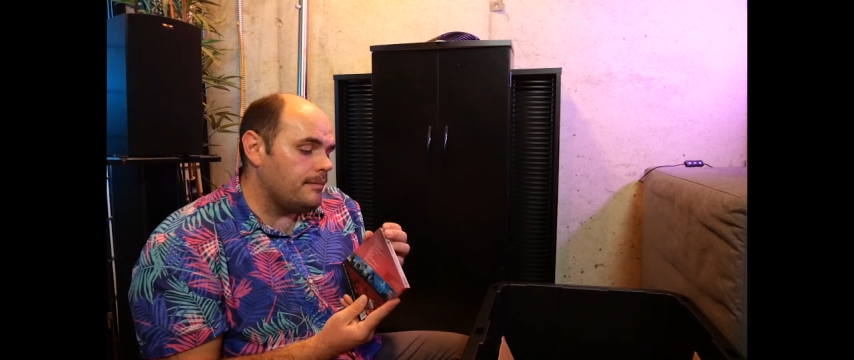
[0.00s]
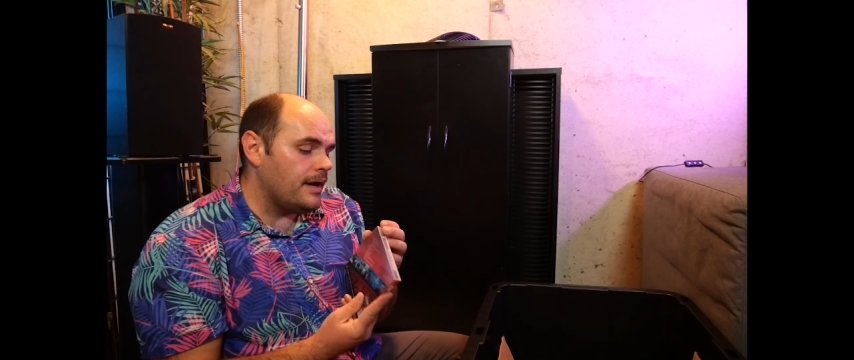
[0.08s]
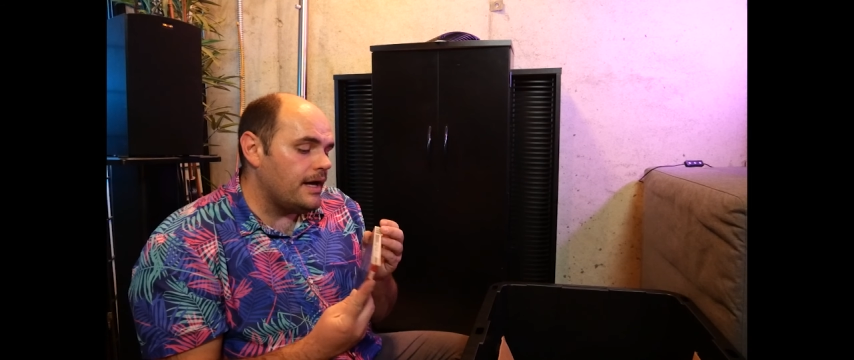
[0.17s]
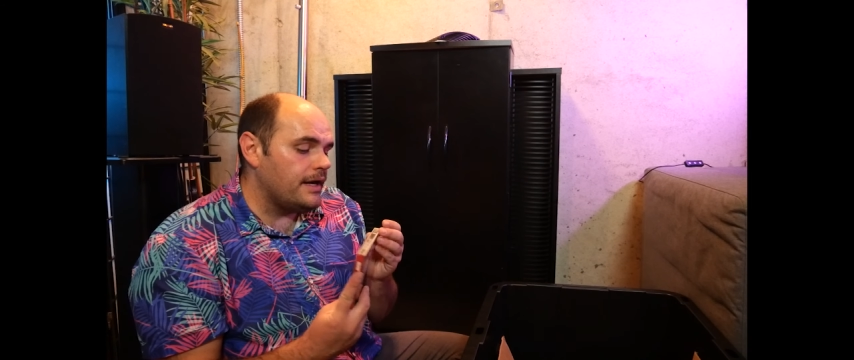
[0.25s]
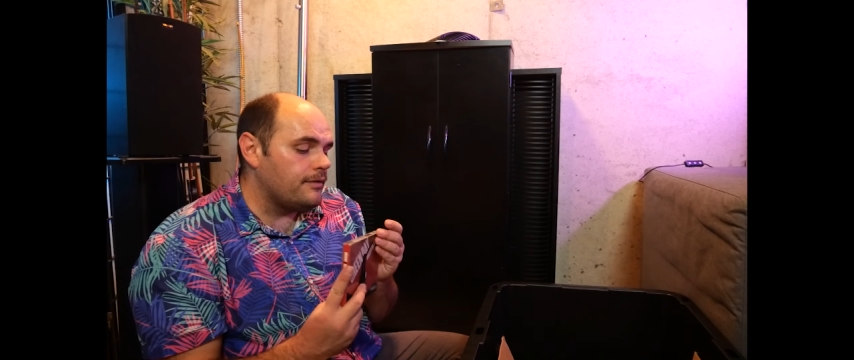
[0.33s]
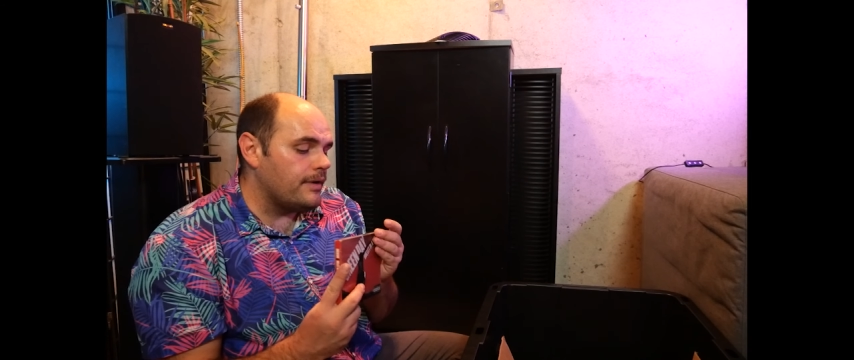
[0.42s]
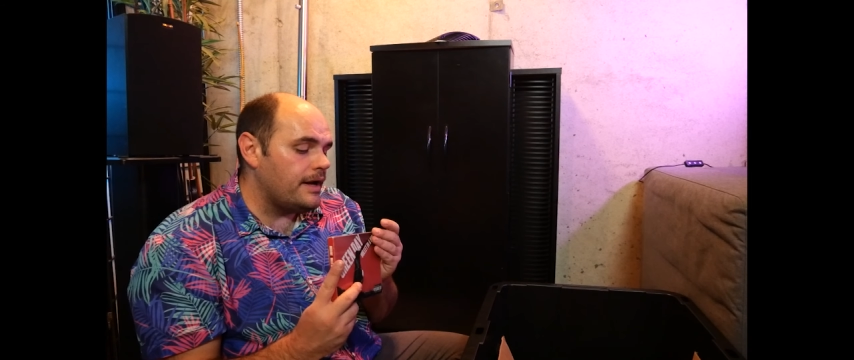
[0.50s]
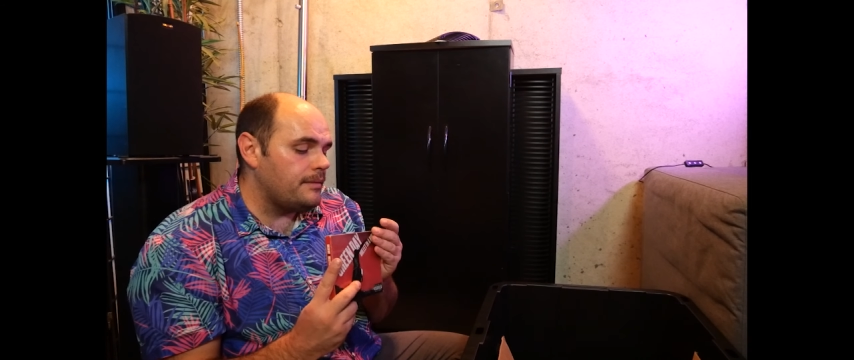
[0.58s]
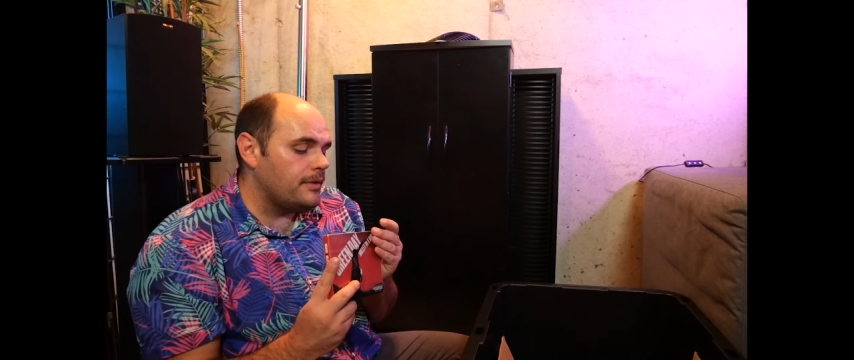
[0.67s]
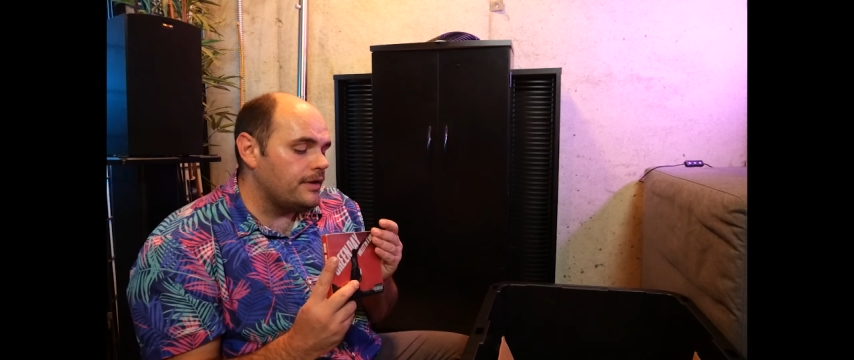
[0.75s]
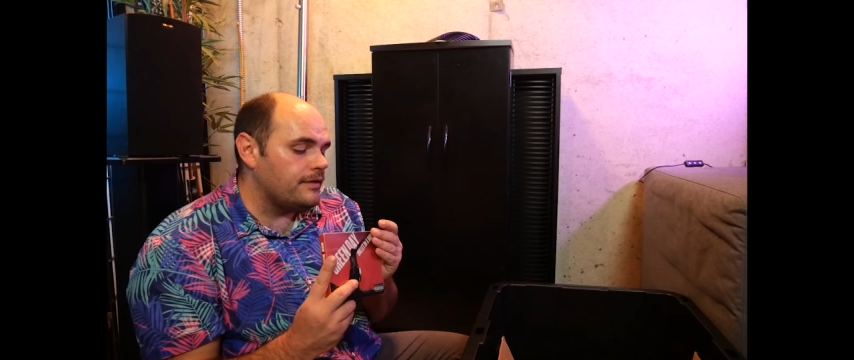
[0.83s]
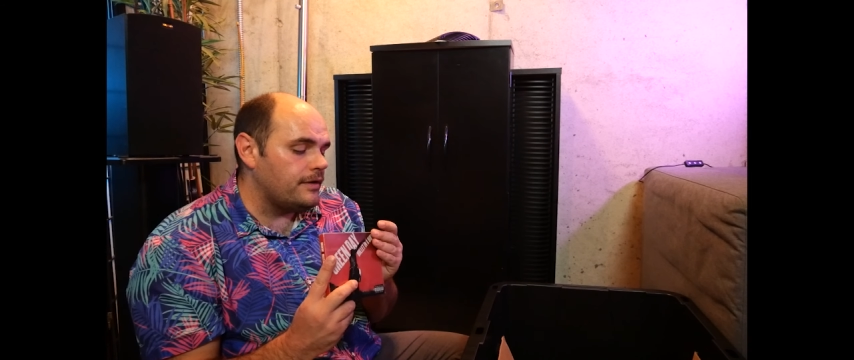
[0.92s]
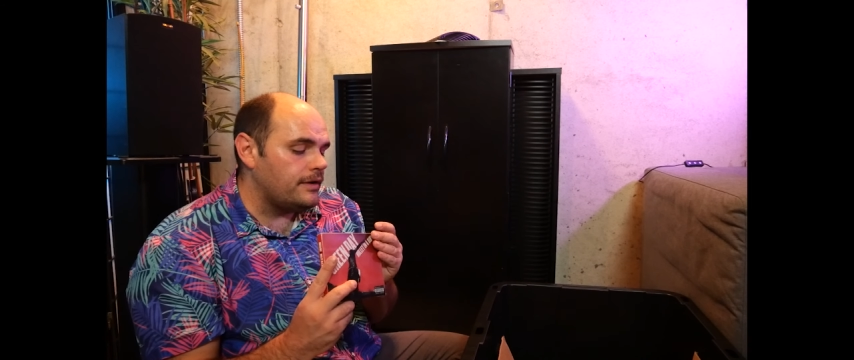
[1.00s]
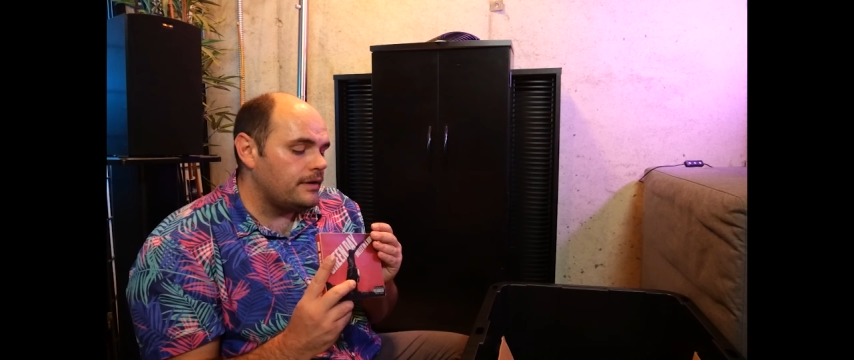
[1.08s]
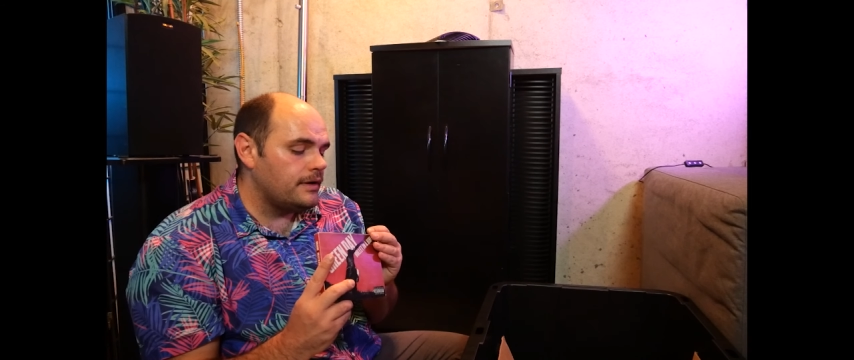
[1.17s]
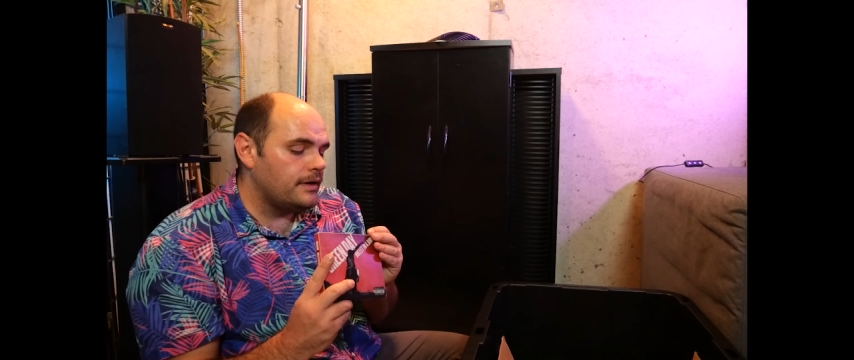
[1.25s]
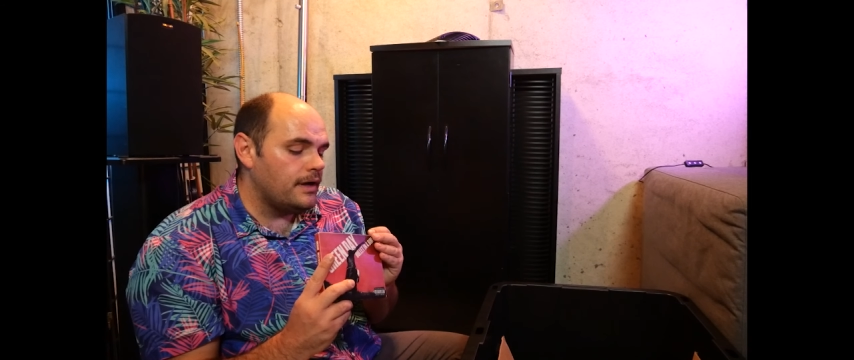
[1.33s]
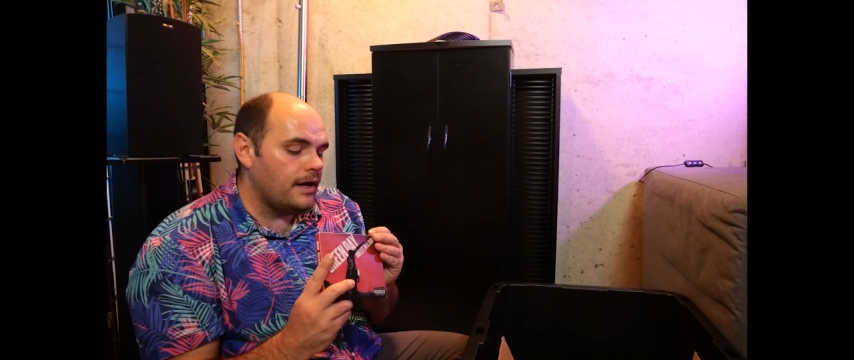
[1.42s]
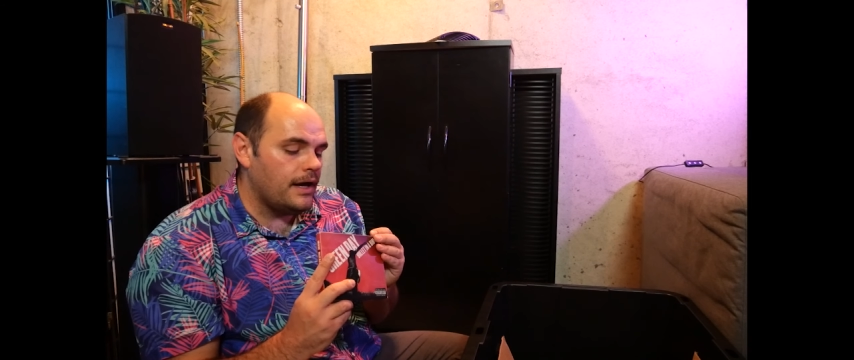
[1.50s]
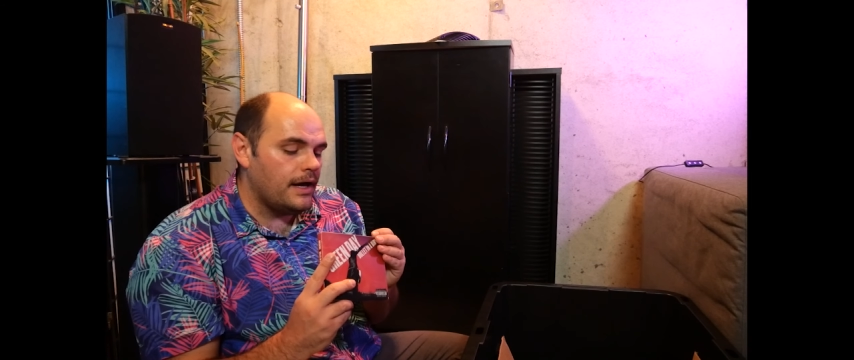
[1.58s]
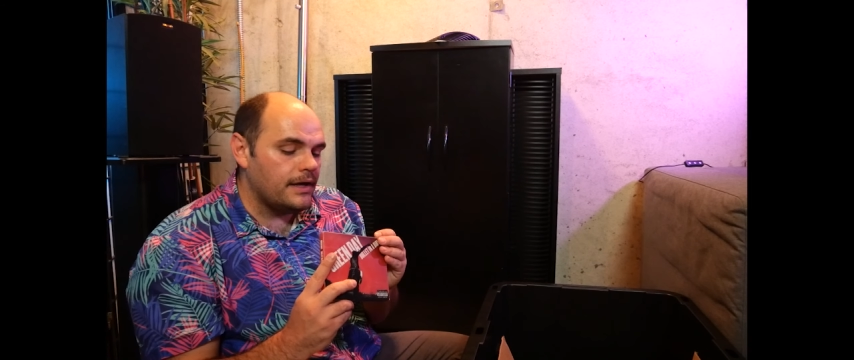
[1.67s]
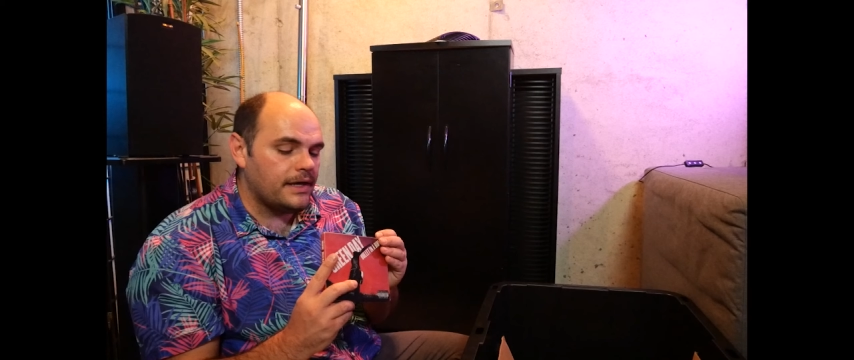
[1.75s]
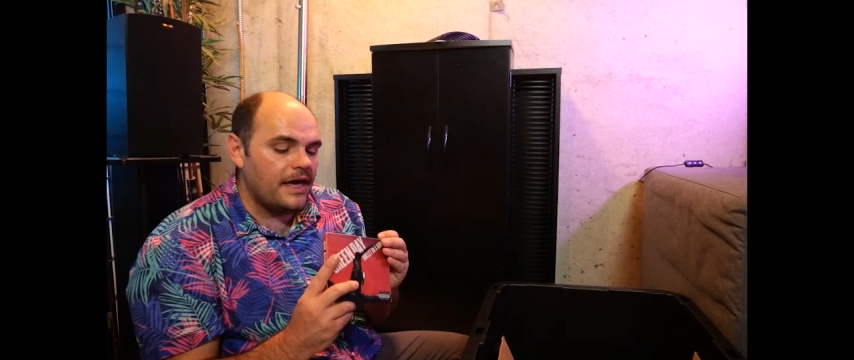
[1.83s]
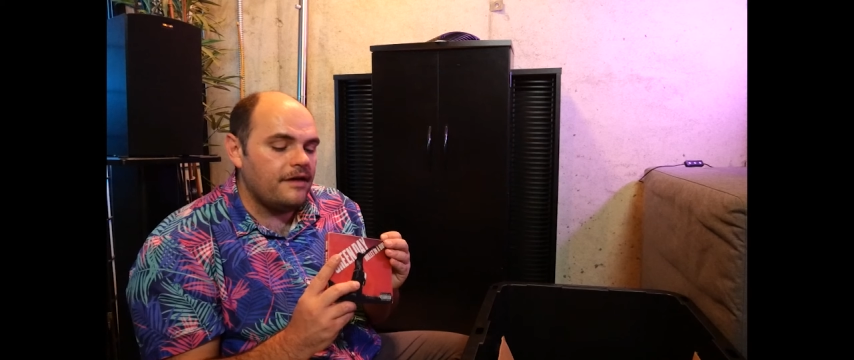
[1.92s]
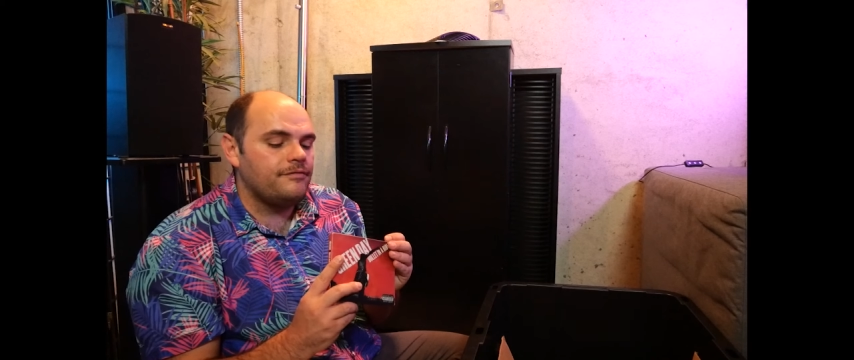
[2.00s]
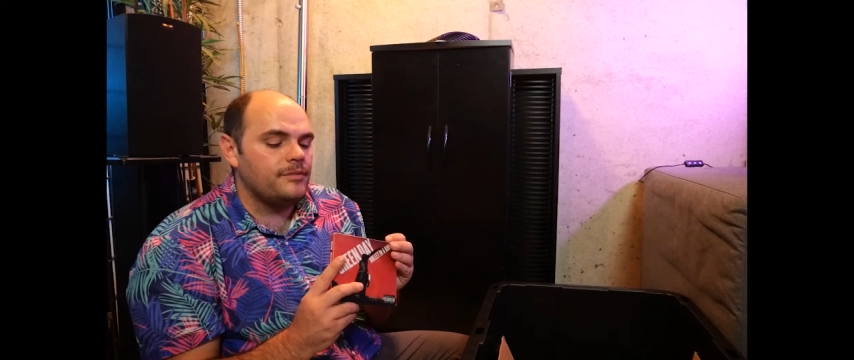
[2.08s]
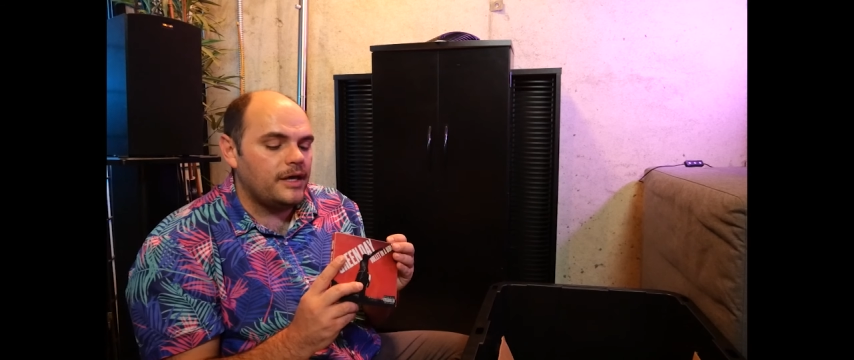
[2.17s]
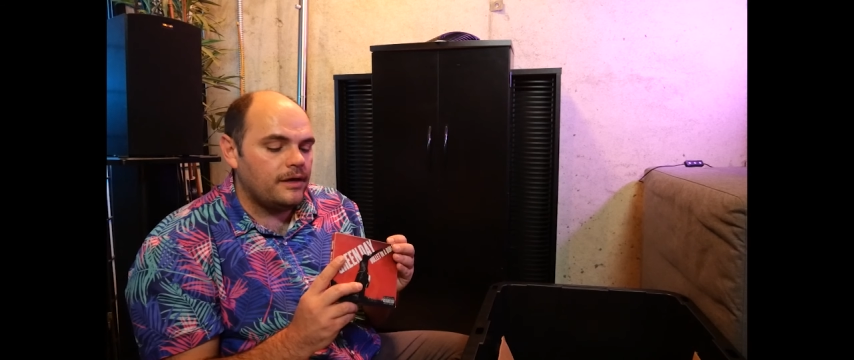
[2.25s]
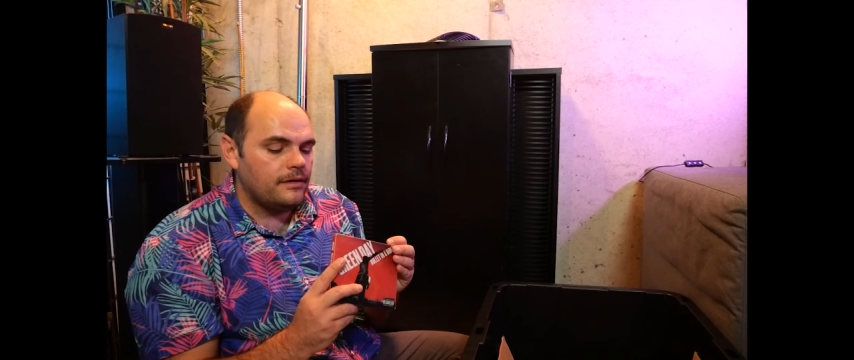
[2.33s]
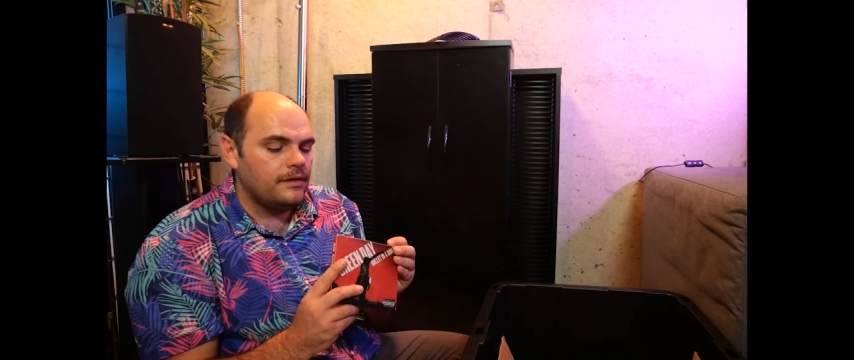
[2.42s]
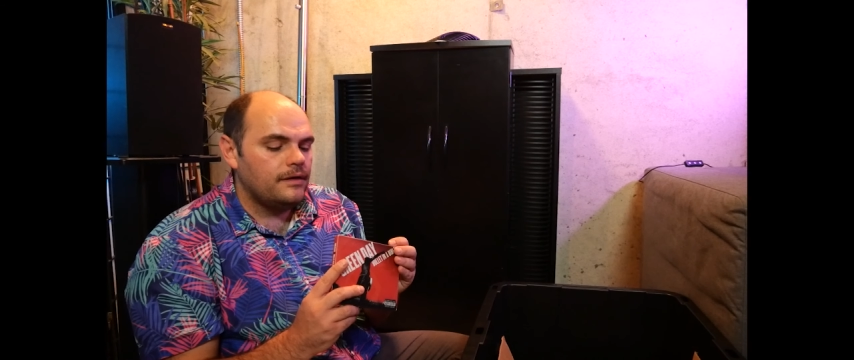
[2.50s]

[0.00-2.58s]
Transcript: my grandmother gave me.